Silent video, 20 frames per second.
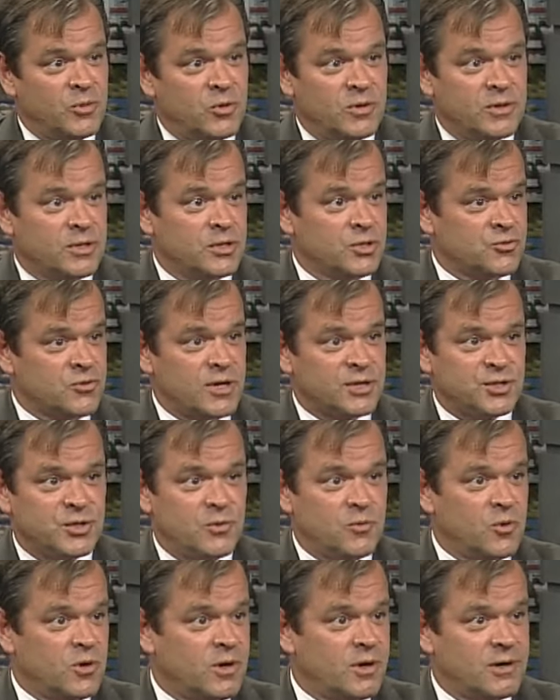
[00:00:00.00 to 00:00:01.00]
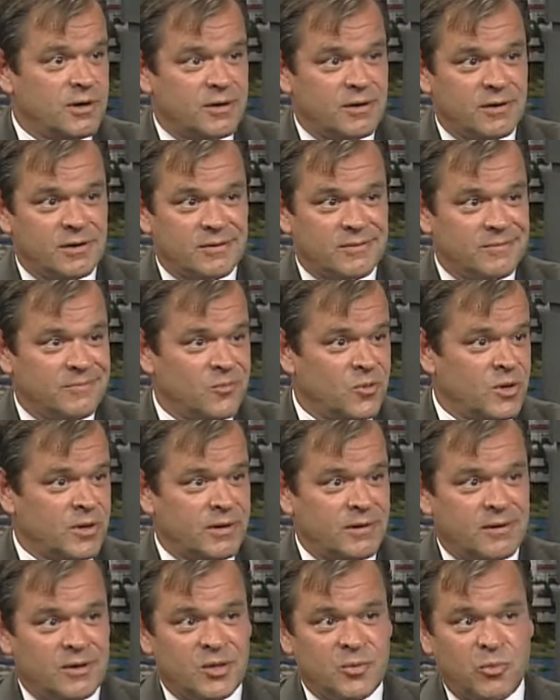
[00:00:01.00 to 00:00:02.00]
doing construction work or
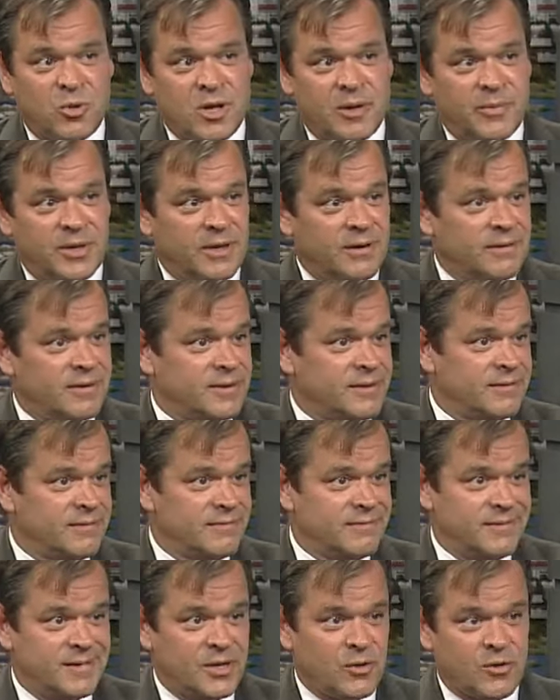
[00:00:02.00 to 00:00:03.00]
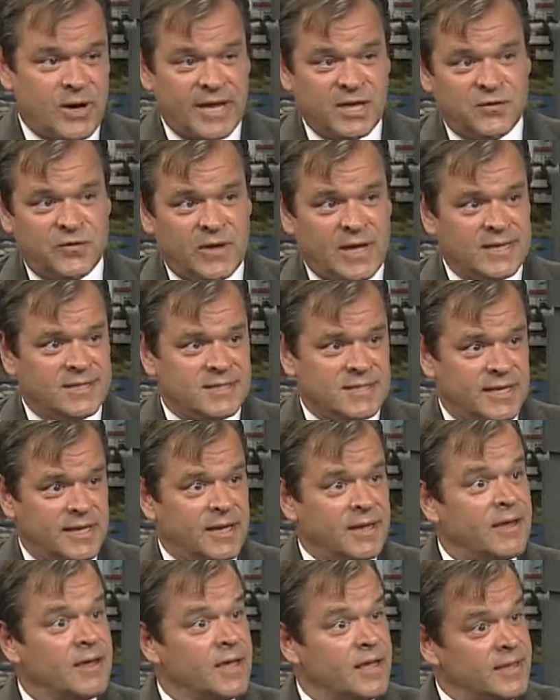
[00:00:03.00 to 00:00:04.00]
working on the plumbing and you know HVAC,